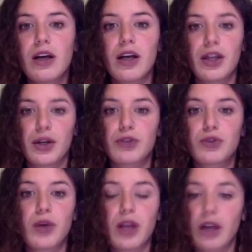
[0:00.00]
that are
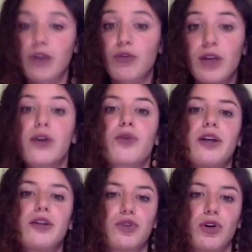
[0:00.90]
doing like really
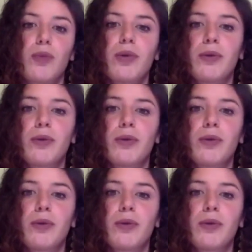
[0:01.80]
great job.